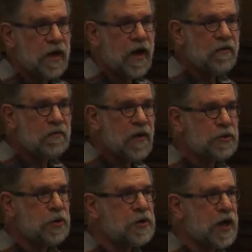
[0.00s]
Every
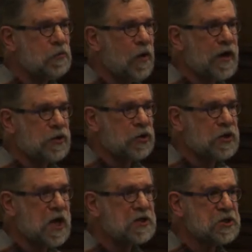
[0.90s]
method they write,
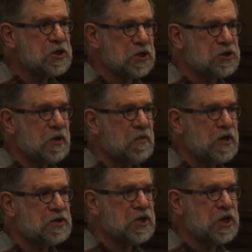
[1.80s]
they're guessing that
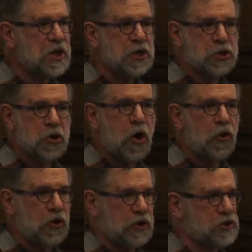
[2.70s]
somebody's going to need to
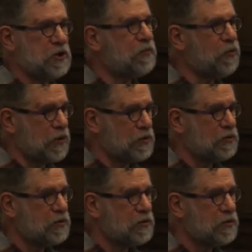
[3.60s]
call it at some point.
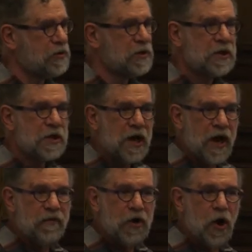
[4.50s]

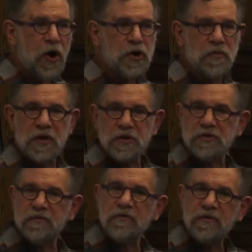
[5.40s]
Every argument
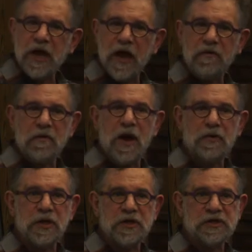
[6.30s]
to every
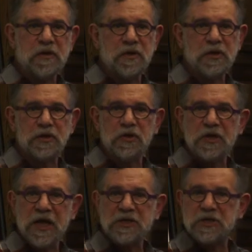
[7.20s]
method is something that
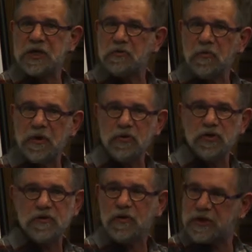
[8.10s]
they're guessing will be
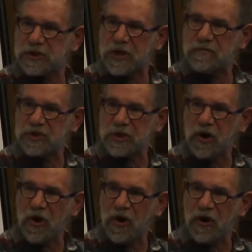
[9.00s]
useful in some
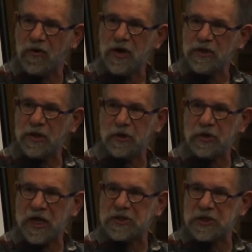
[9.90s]
scenario that
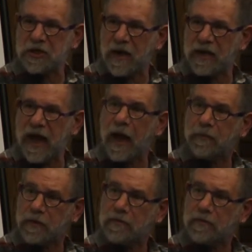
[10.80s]
they're guessing might happen.